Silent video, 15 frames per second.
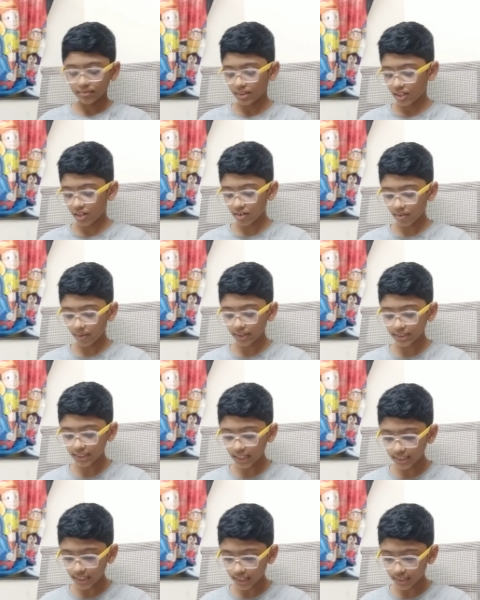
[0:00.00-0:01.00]
You know what
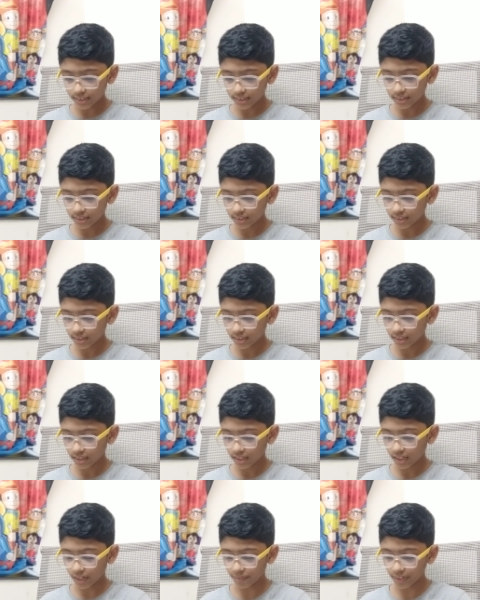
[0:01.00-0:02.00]
that is?
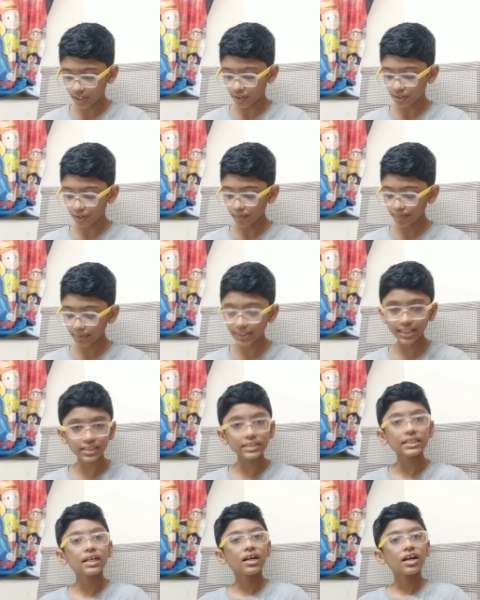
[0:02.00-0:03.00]
Yeah.
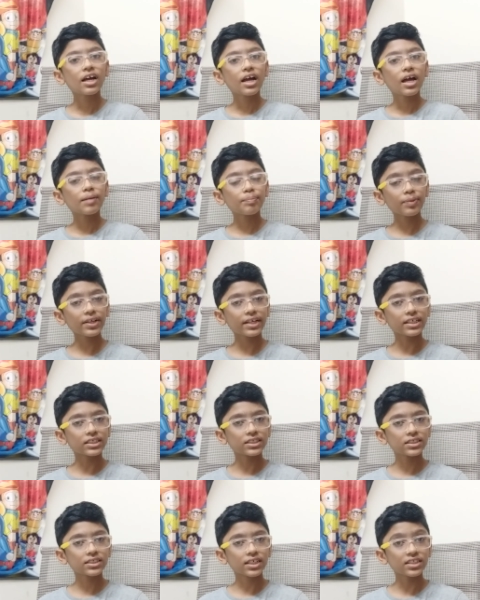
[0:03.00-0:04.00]

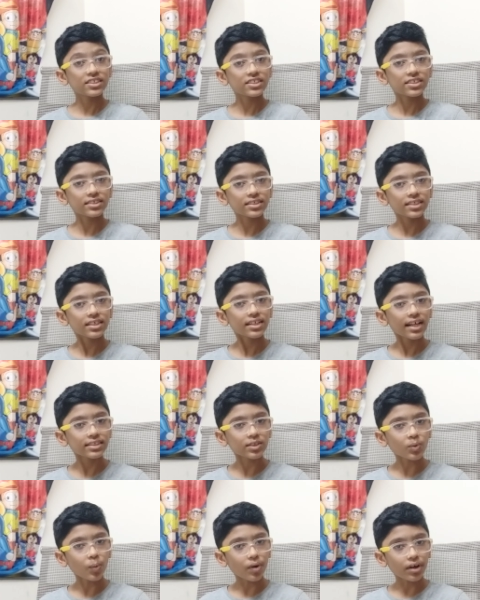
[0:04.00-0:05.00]
Please consider it as
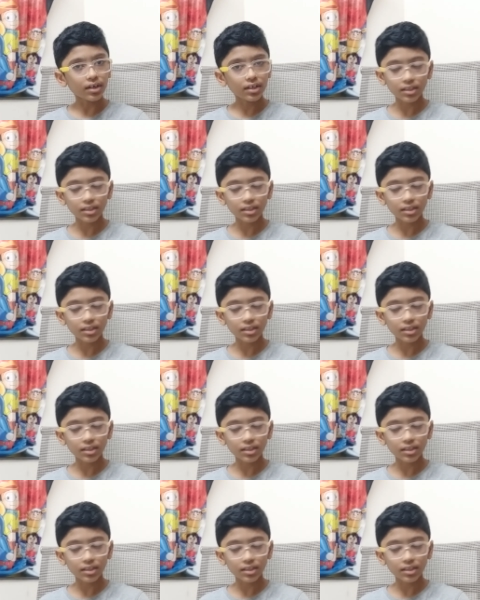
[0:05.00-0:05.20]
a work.